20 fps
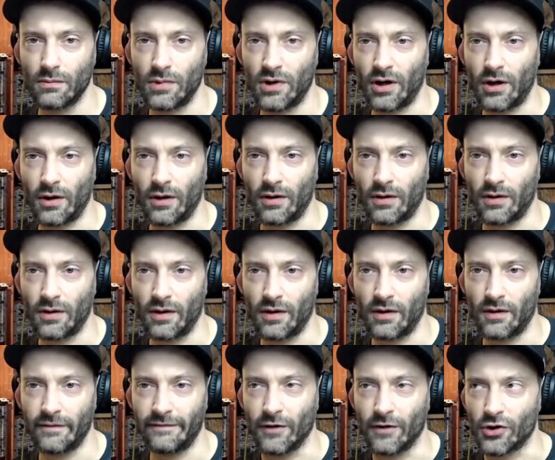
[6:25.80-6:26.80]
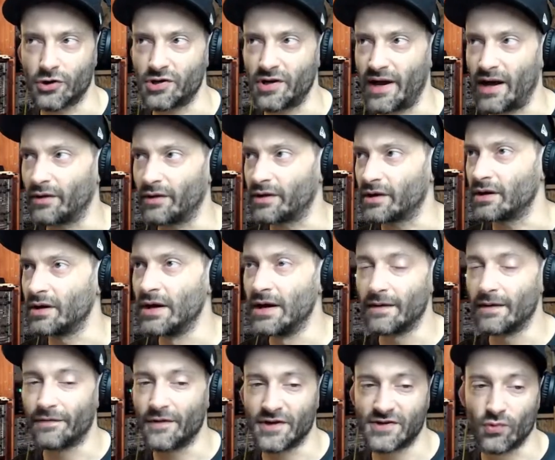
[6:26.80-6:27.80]
uh, uh, functionality.
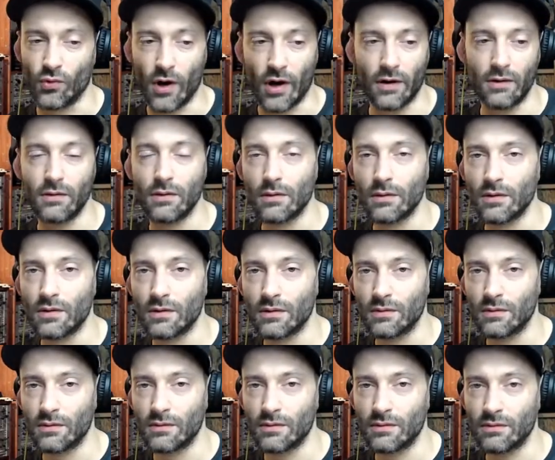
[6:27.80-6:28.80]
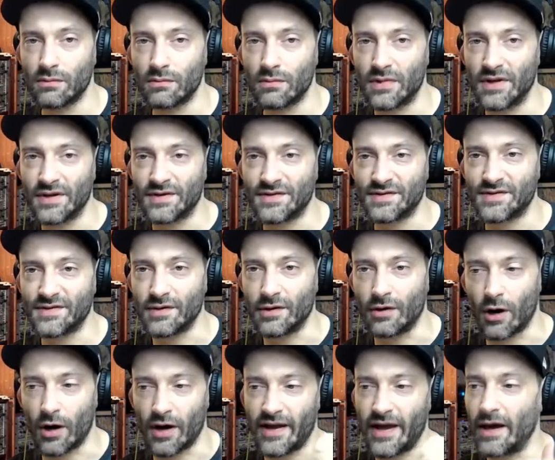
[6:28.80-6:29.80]
This one is
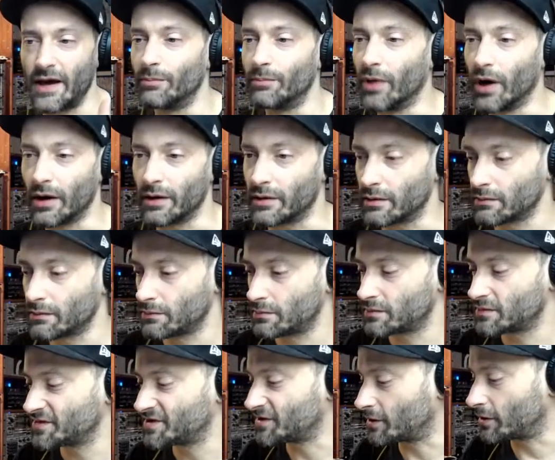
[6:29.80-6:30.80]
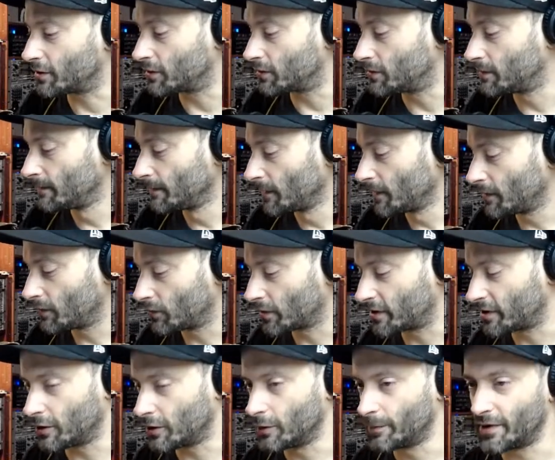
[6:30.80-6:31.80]
an arcade button. So we're
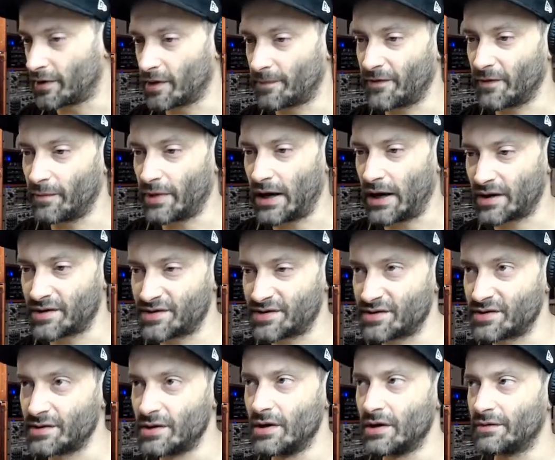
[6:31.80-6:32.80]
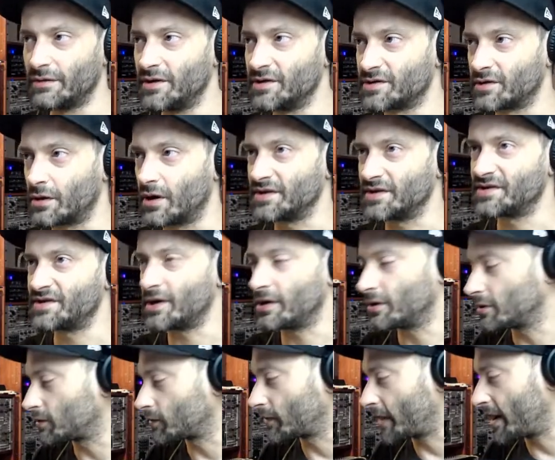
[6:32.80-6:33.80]
going to open up the box. These are on
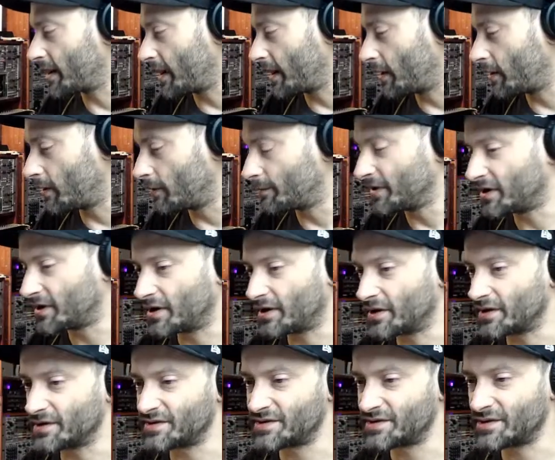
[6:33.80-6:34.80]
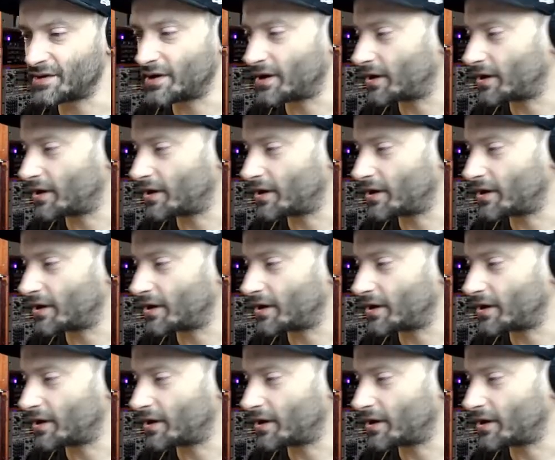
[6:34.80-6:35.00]
sale right now because